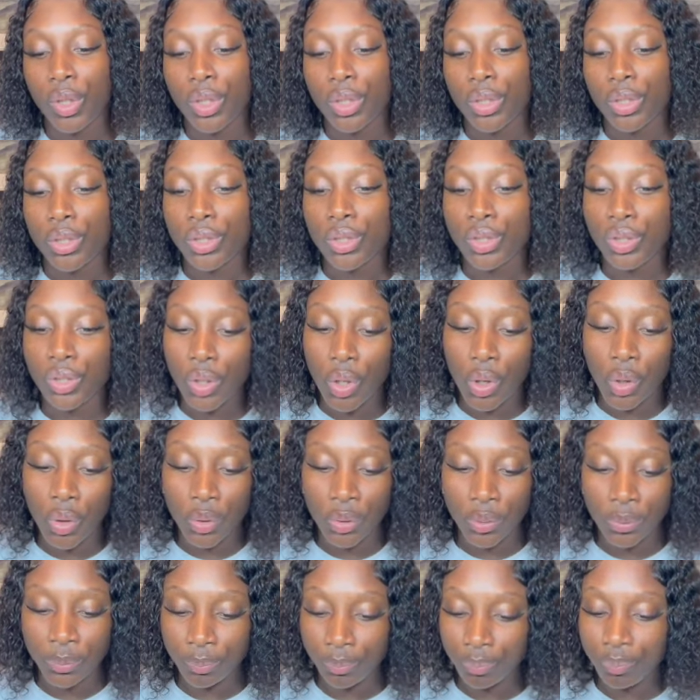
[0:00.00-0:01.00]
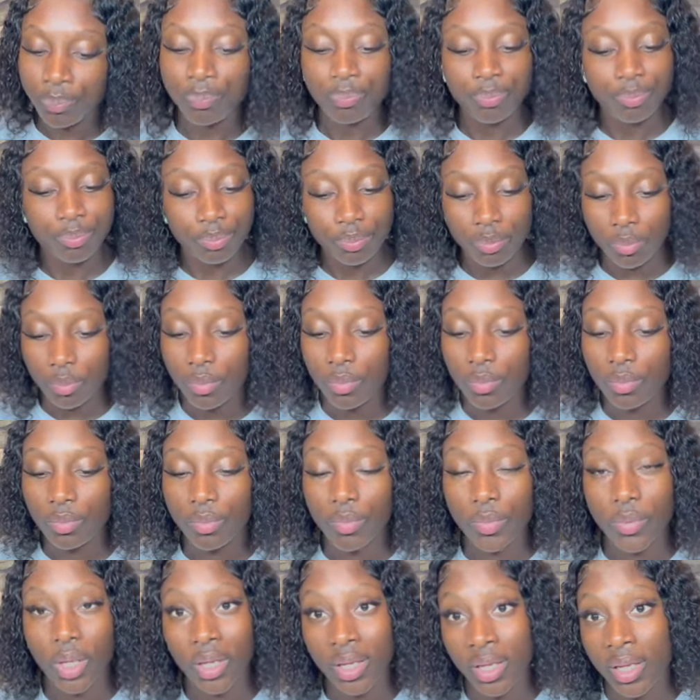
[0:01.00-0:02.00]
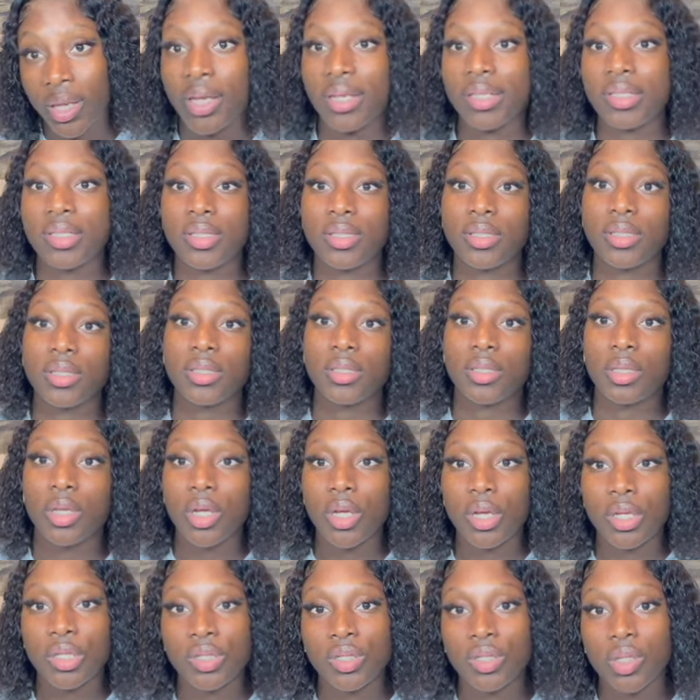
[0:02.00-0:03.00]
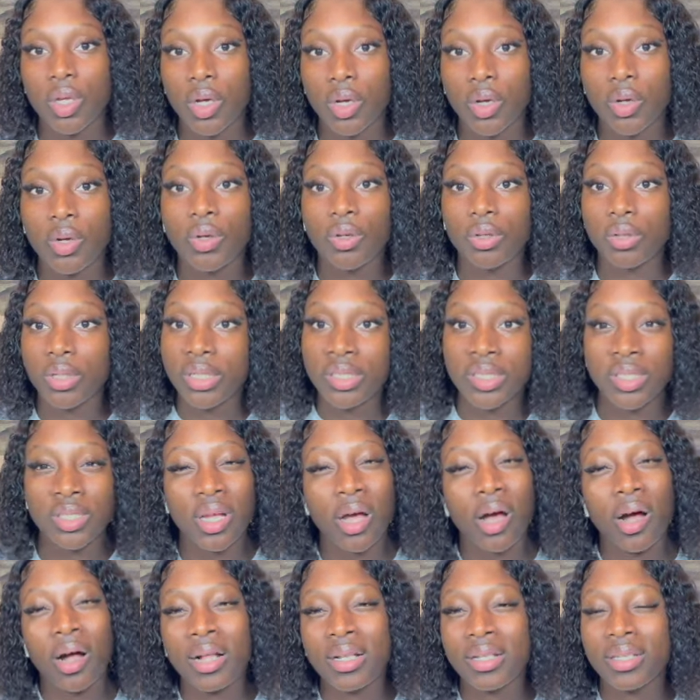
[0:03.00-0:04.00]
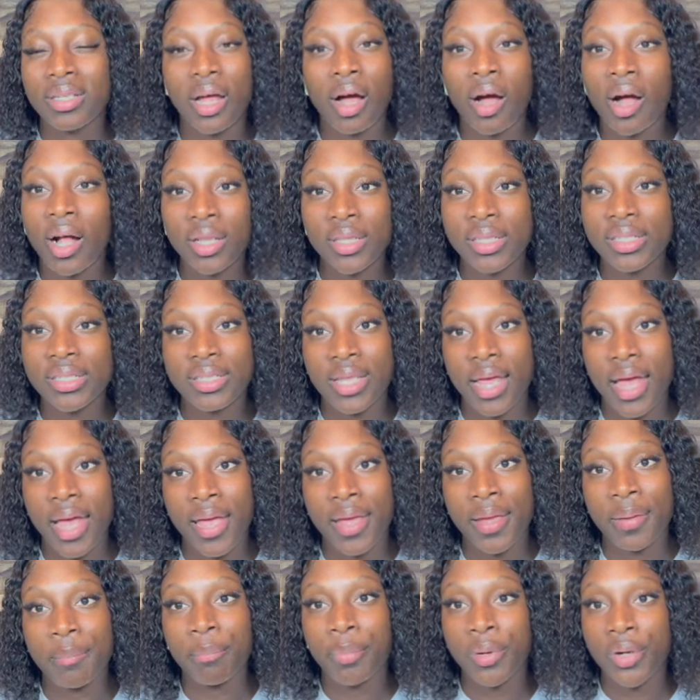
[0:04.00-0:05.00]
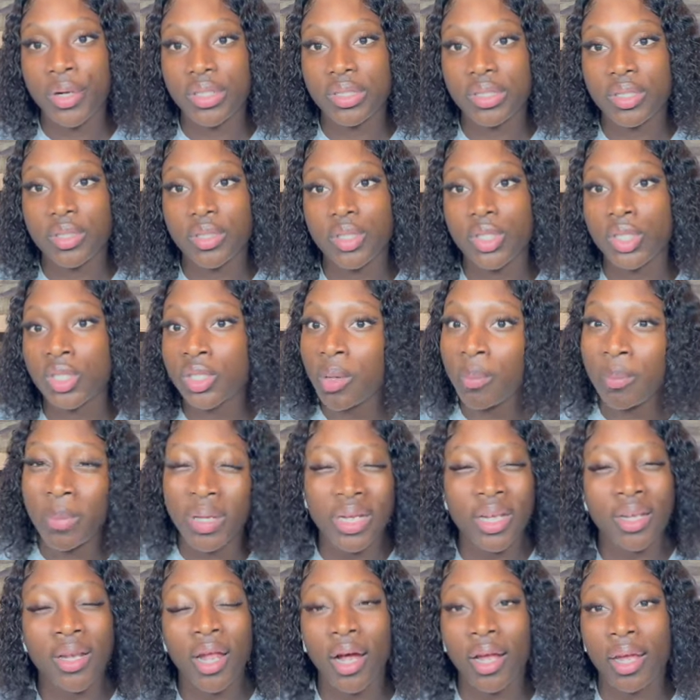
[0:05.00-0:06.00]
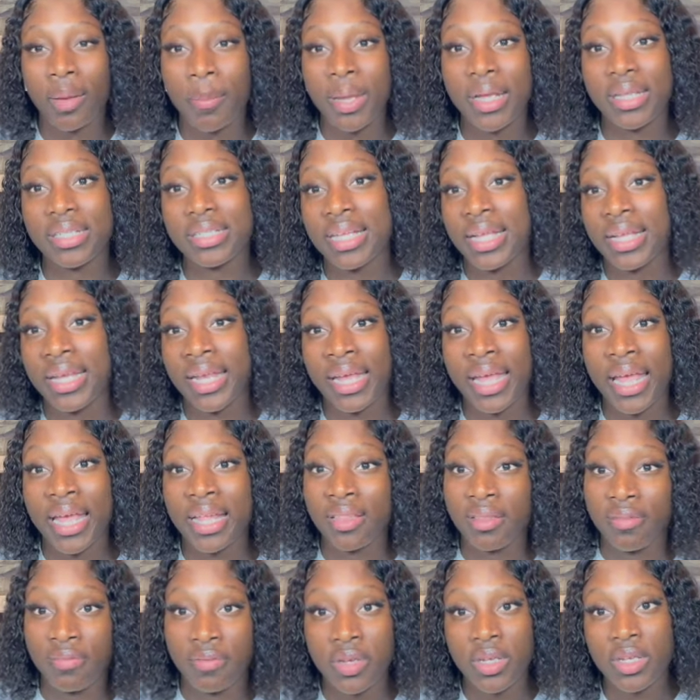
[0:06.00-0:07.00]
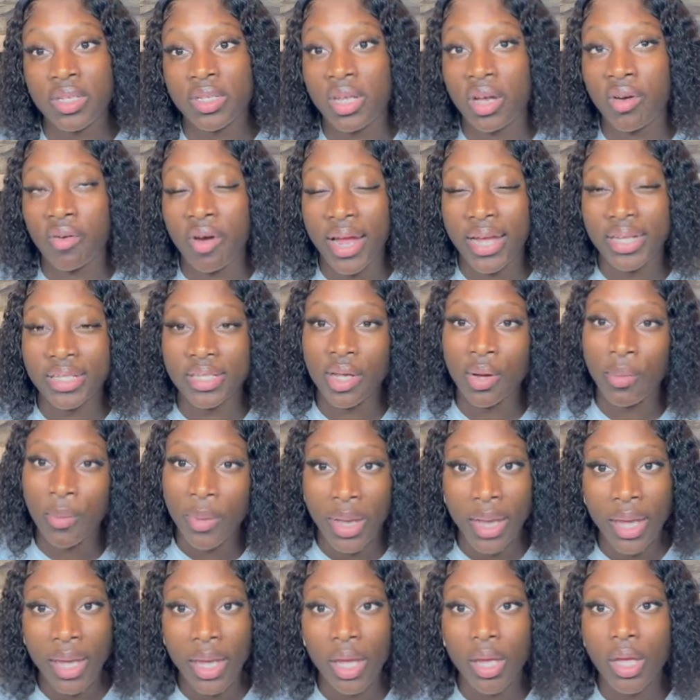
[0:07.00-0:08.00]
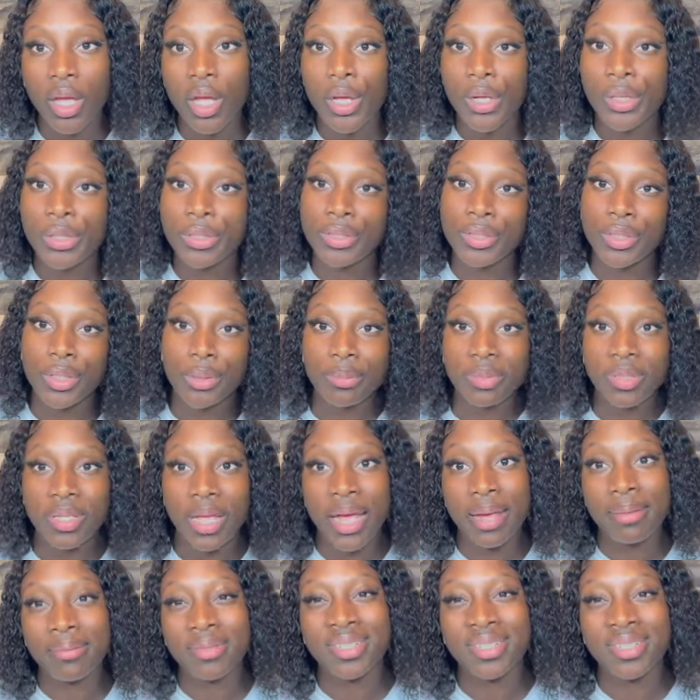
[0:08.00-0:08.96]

So yes, so it's not all the time persons submit the documents and they get the visa right away. Sometimes